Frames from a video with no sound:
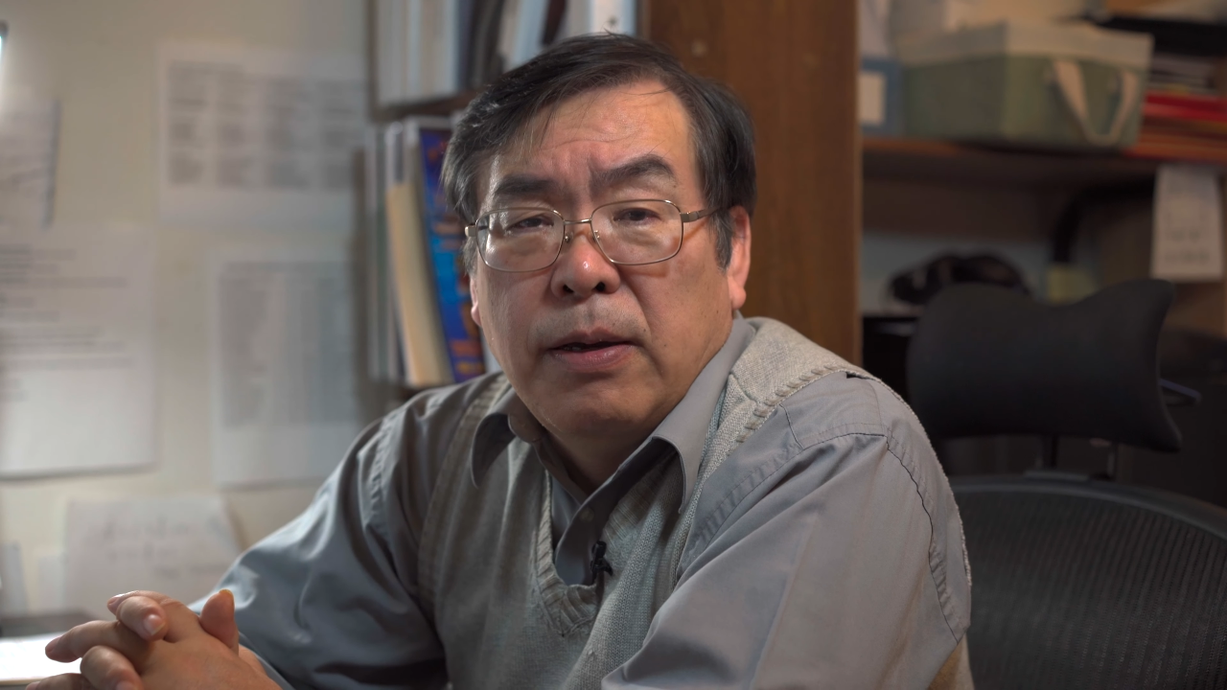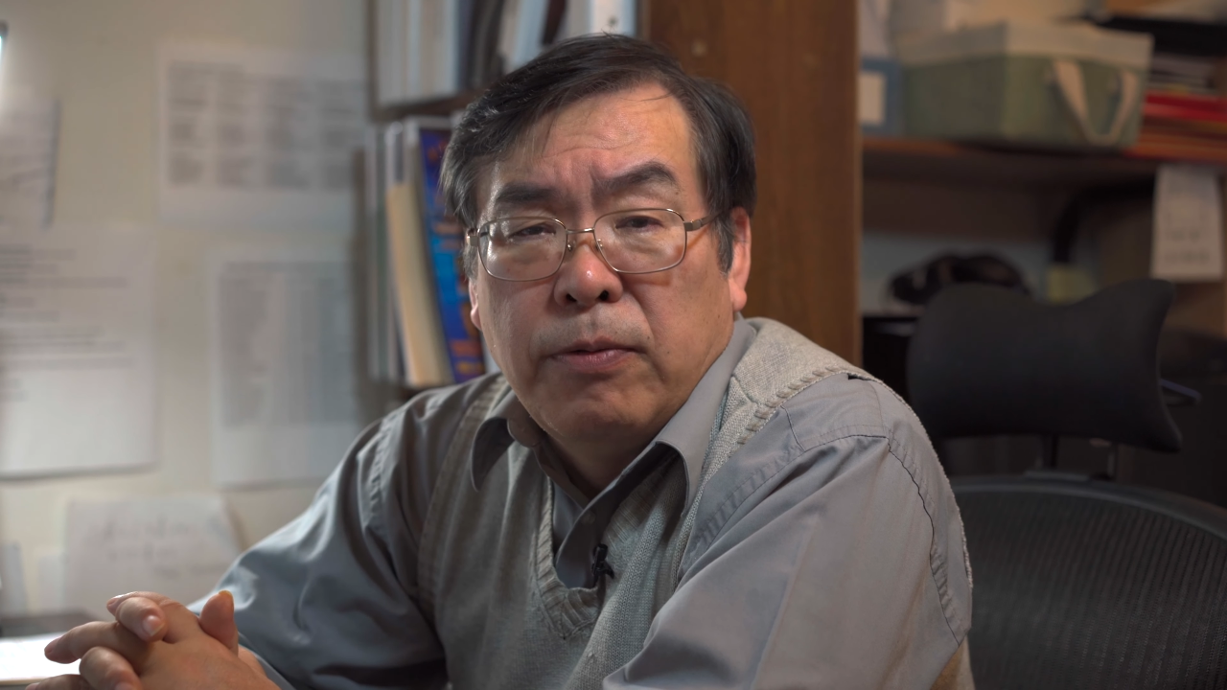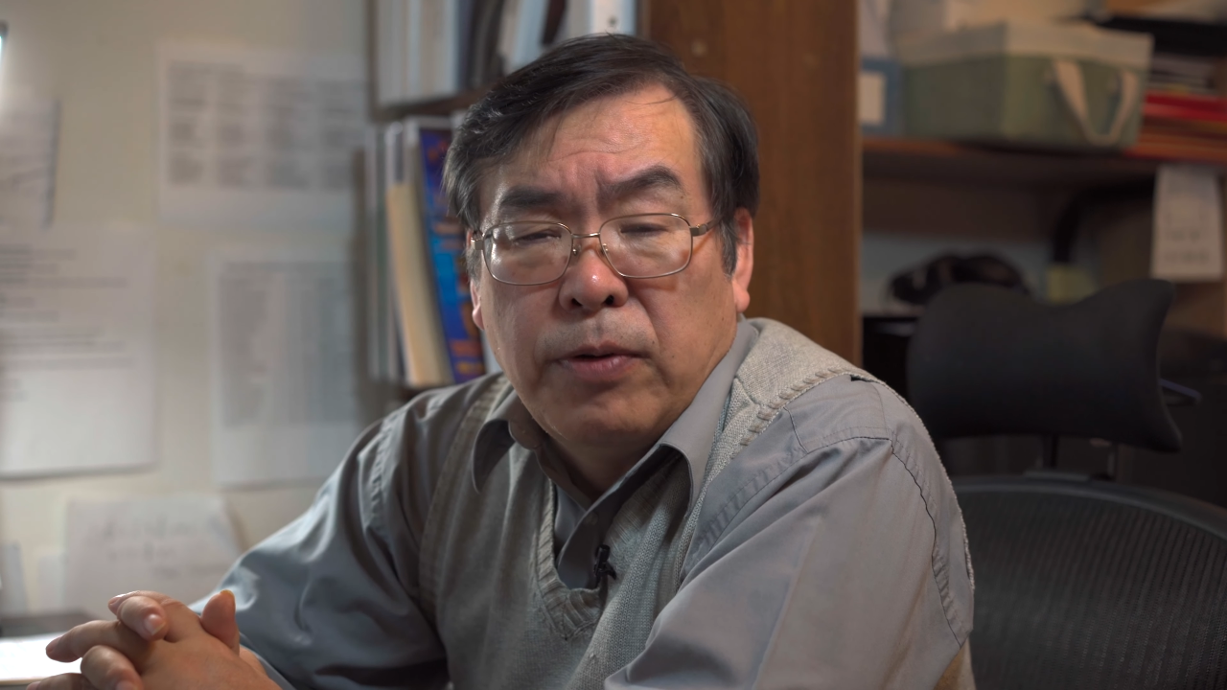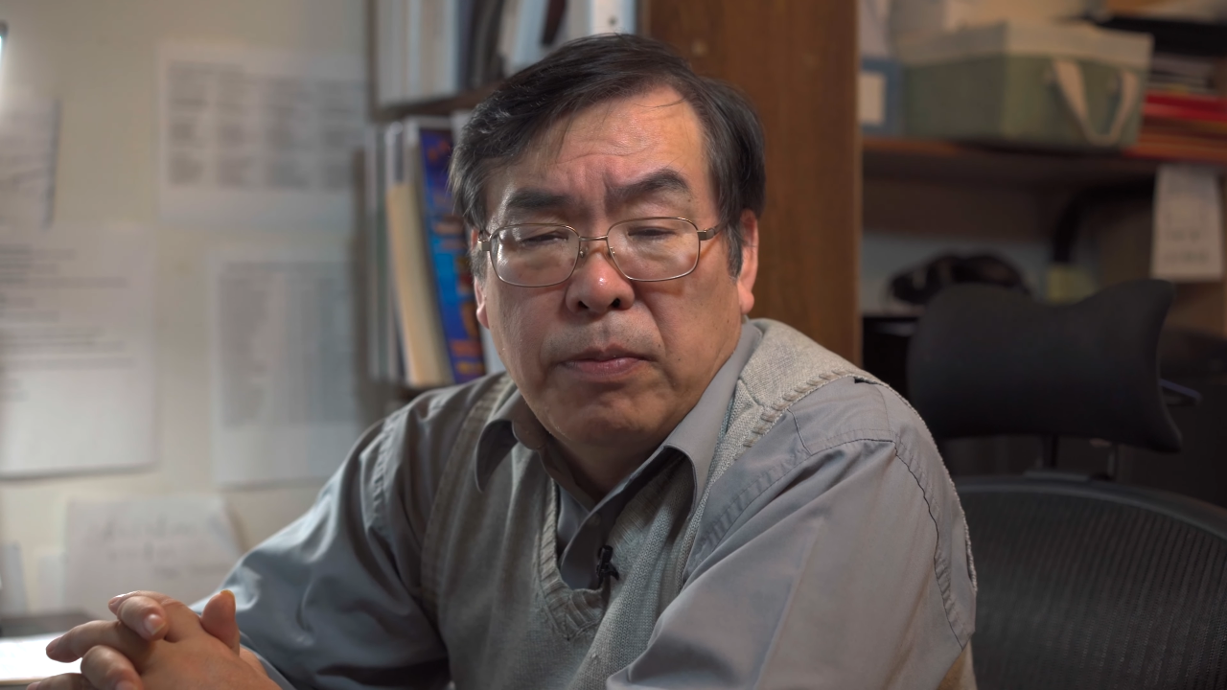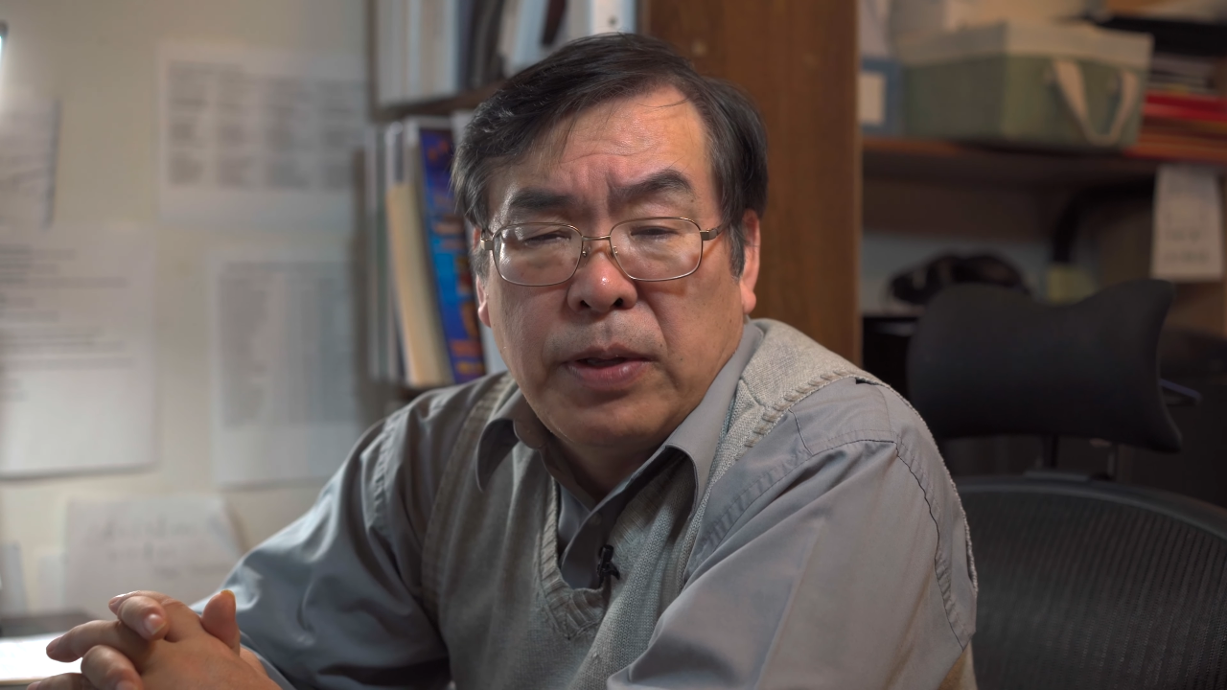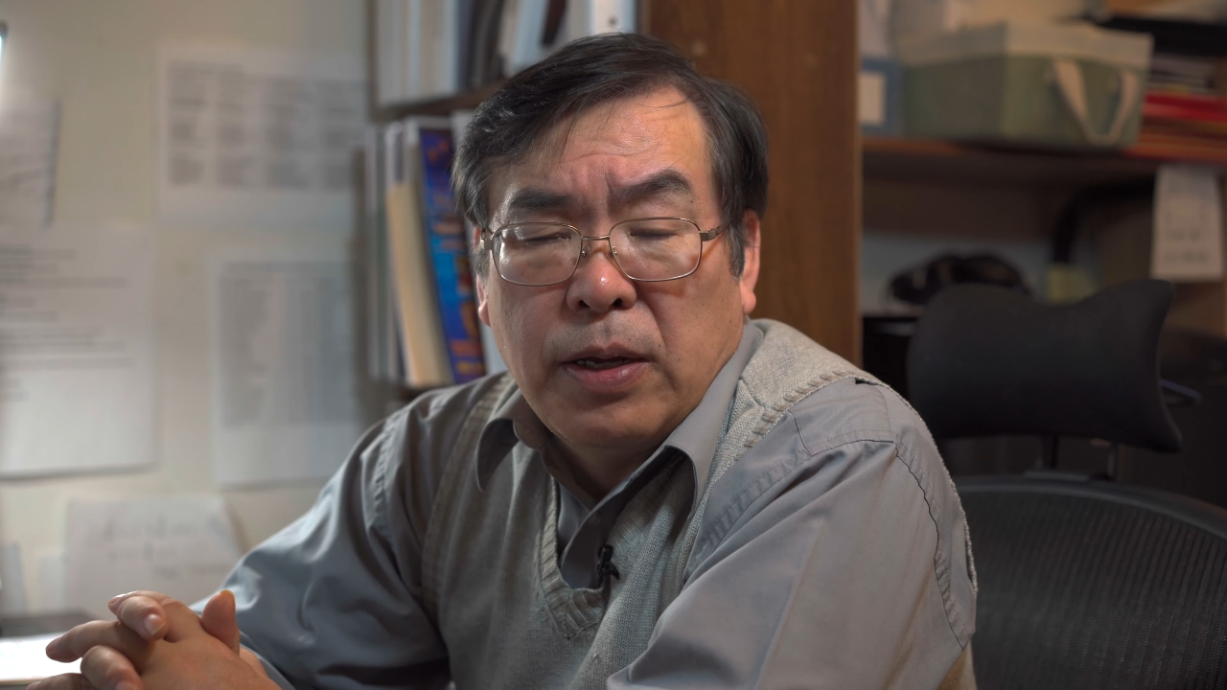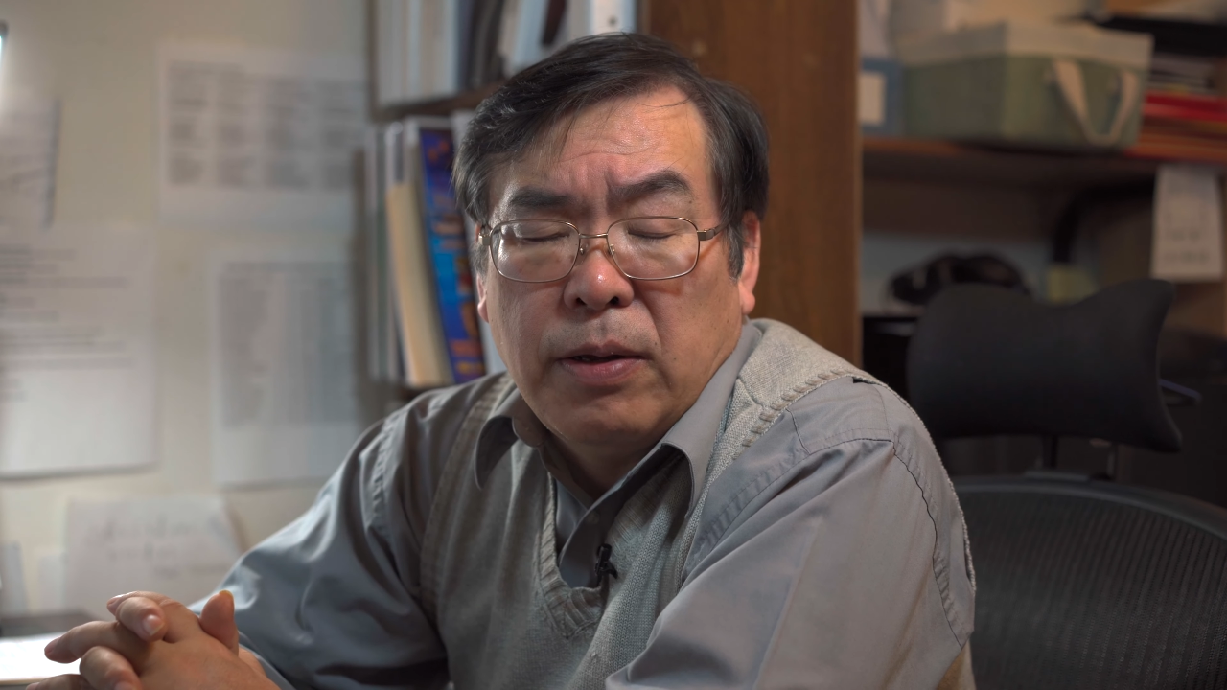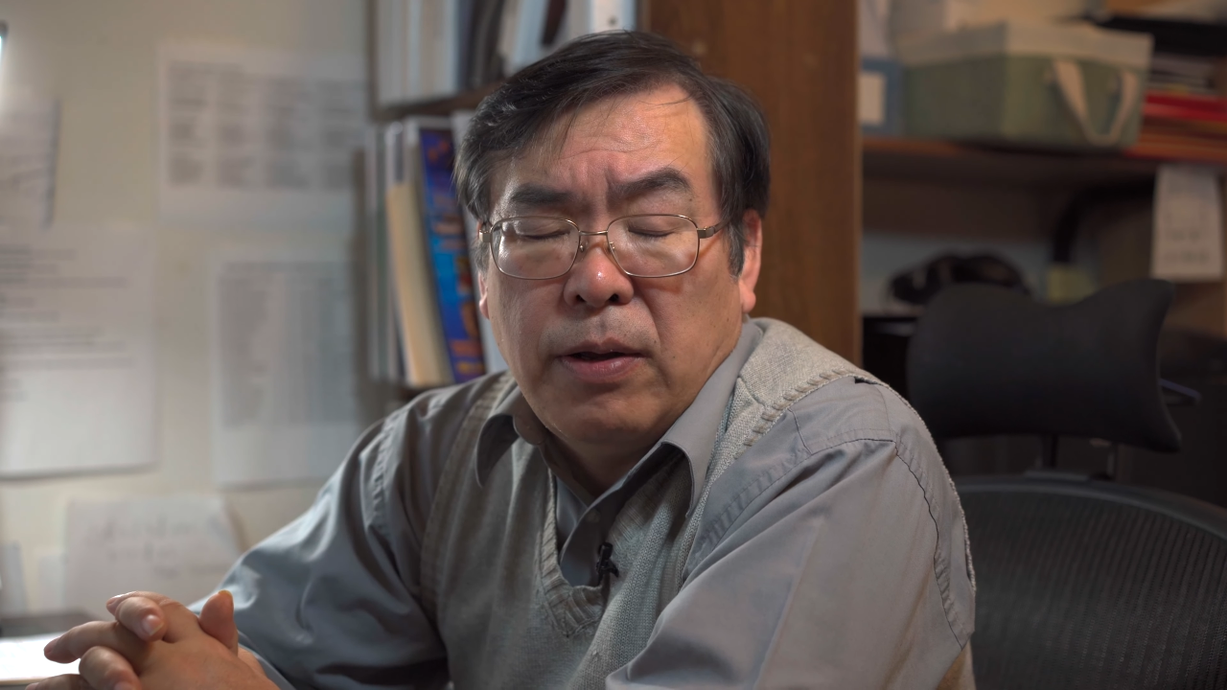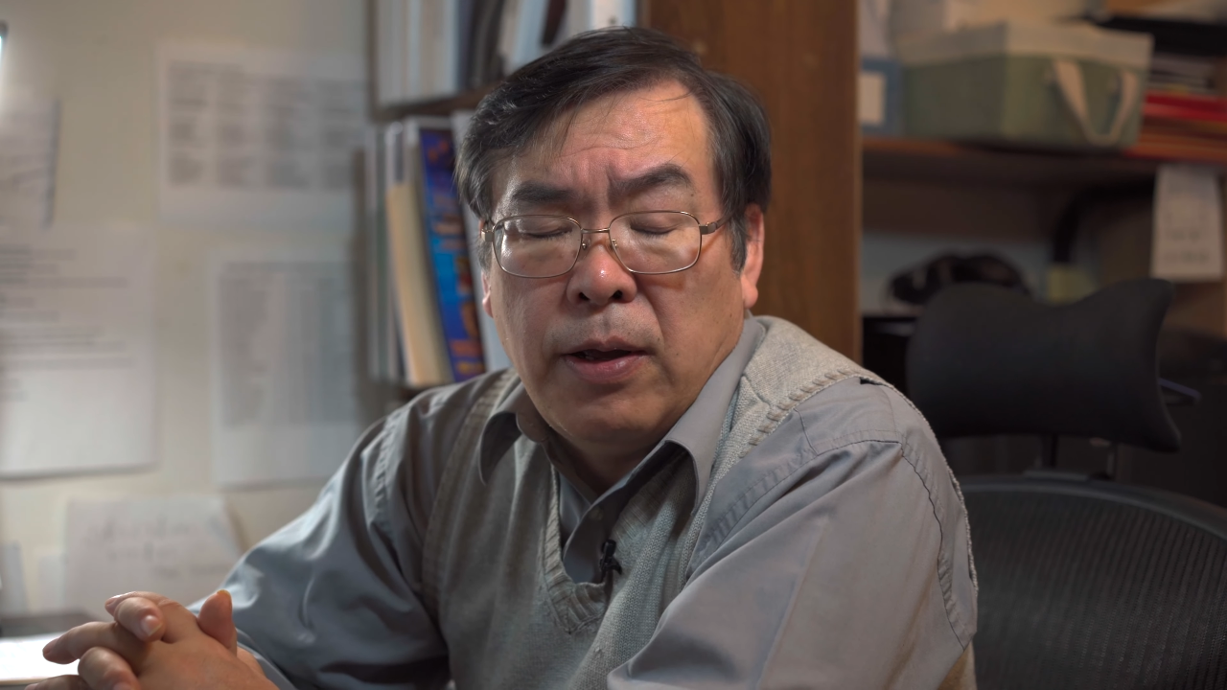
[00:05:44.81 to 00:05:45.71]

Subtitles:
from the